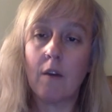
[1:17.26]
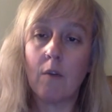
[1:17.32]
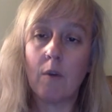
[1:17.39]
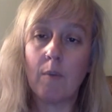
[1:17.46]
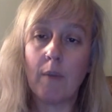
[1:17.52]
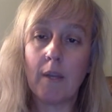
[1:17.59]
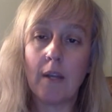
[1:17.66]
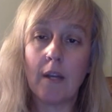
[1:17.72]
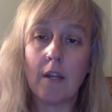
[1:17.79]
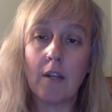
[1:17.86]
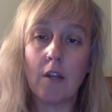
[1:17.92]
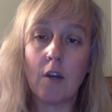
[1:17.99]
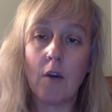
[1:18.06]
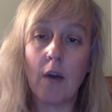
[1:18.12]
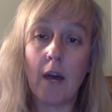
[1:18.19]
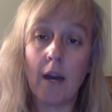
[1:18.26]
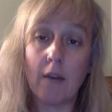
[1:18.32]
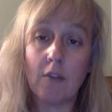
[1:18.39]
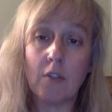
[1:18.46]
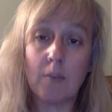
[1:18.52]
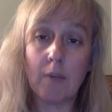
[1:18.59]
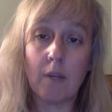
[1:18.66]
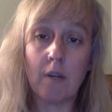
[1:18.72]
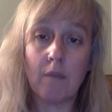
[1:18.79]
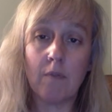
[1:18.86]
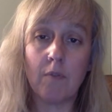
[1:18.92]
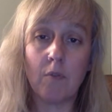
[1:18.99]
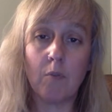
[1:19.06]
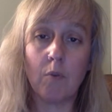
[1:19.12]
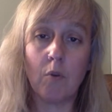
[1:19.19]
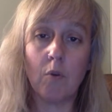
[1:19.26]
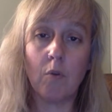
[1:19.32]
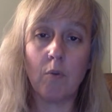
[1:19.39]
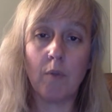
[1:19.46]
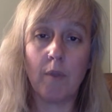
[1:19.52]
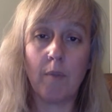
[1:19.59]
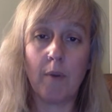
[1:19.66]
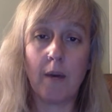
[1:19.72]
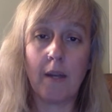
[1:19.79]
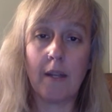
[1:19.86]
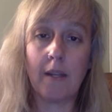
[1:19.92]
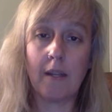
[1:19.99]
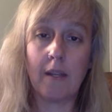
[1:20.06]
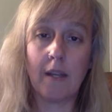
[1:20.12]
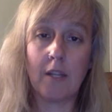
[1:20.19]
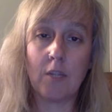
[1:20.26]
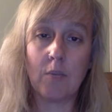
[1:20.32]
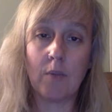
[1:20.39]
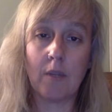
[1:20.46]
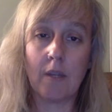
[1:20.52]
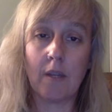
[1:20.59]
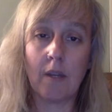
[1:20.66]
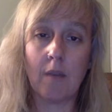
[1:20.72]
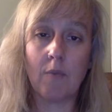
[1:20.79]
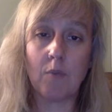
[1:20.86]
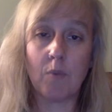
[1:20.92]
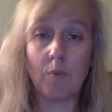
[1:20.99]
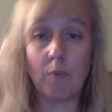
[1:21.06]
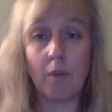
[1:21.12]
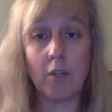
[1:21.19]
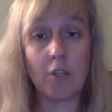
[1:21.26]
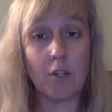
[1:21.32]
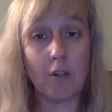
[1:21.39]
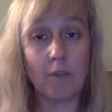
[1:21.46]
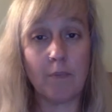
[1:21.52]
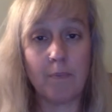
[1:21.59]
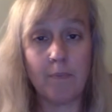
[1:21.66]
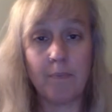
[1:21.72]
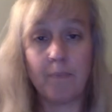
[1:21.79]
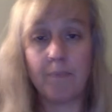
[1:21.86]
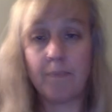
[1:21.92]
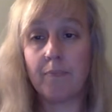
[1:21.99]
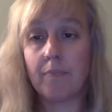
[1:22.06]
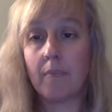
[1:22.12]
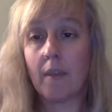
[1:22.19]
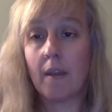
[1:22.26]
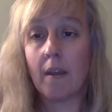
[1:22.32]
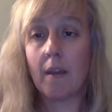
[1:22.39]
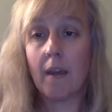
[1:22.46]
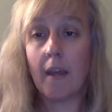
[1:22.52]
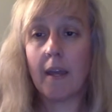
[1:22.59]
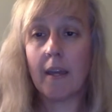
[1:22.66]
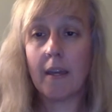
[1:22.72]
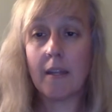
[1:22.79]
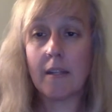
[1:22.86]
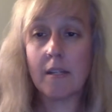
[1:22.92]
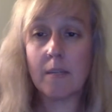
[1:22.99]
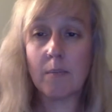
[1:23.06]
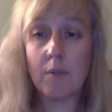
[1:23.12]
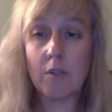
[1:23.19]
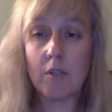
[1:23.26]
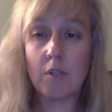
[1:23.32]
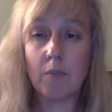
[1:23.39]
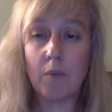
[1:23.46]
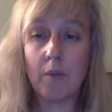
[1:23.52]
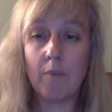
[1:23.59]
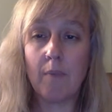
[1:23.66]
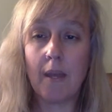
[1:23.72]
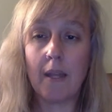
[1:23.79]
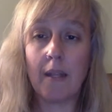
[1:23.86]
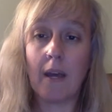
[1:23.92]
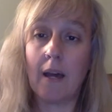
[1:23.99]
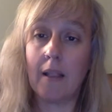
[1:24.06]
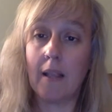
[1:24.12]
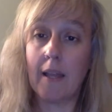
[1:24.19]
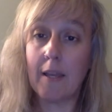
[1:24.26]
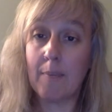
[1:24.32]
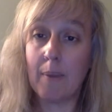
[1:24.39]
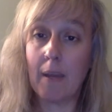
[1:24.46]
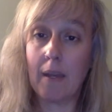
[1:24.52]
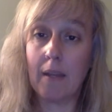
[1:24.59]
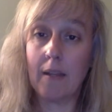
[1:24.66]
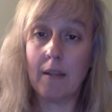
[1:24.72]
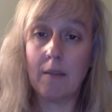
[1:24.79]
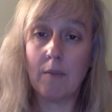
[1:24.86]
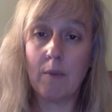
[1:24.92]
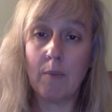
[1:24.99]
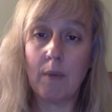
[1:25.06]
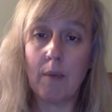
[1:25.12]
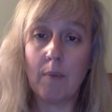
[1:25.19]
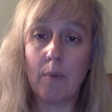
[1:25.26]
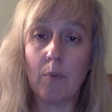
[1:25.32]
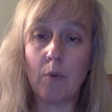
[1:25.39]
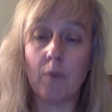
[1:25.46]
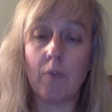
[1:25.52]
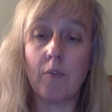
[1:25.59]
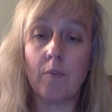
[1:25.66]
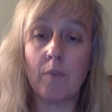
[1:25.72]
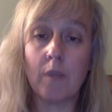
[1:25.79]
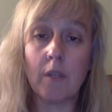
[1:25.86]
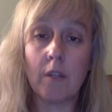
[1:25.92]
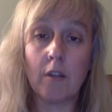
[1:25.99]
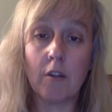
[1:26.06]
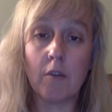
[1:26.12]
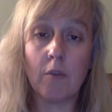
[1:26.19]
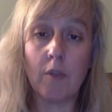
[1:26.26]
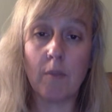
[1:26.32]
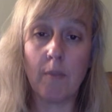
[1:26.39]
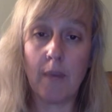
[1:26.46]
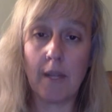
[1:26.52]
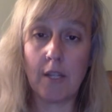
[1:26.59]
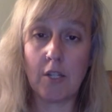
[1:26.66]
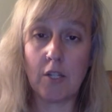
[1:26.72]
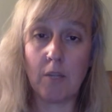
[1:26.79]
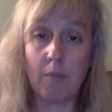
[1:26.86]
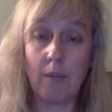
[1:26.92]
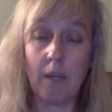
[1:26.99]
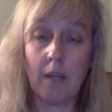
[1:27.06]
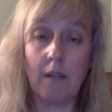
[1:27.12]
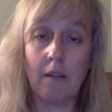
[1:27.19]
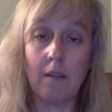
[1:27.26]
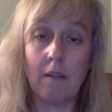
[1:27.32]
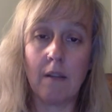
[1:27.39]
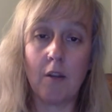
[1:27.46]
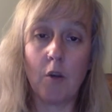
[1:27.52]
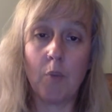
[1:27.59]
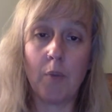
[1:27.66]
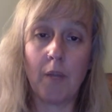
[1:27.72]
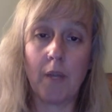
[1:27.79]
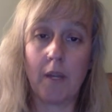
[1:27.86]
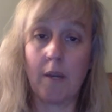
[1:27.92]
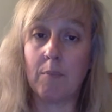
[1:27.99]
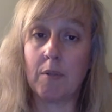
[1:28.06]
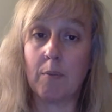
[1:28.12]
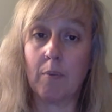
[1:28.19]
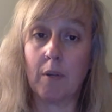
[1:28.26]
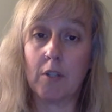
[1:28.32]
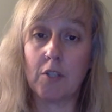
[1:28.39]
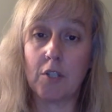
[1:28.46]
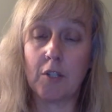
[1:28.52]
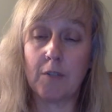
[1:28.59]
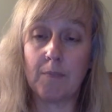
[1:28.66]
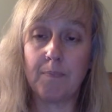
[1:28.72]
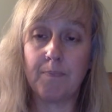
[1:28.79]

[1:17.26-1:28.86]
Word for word: we may not know how to be comfortable with the body engagement that comes with pleasure. And as much as we may not like pain, we may be more familiar with managing pain than opening up to pleasure.